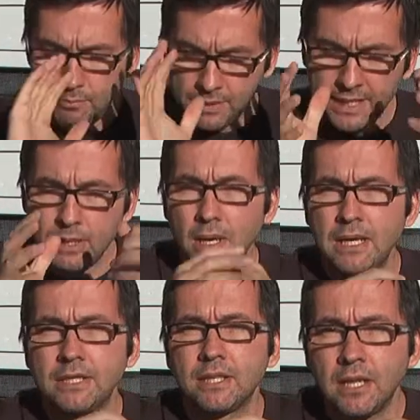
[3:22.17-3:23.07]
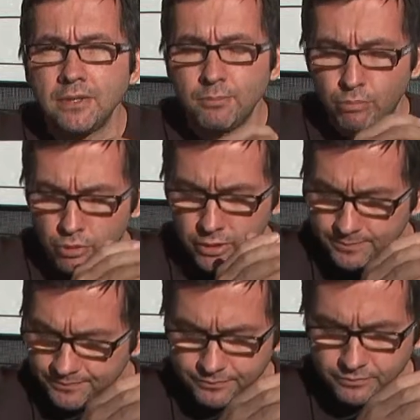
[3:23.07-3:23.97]
But anyway, it's a London
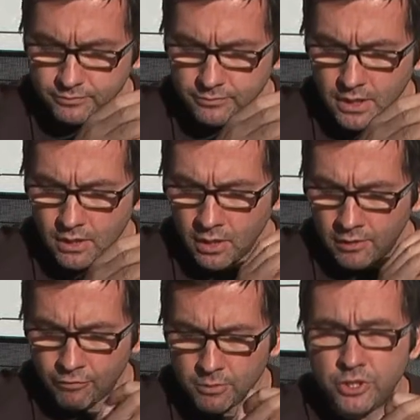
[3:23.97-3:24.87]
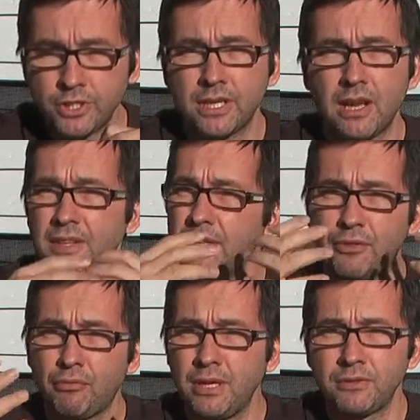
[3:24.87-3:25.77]
brewery from Chiswick. I think they're
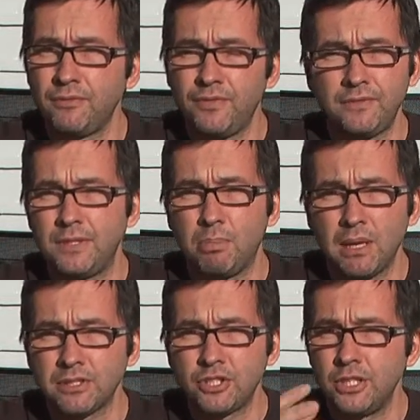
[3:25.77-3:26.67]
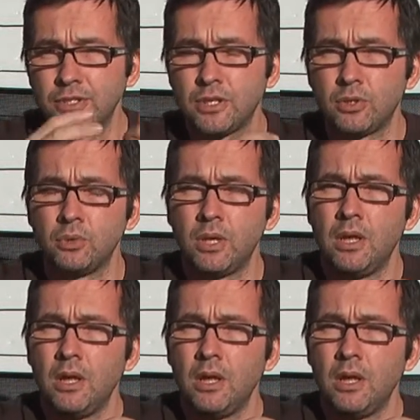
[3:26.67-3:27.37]
350 plus years old,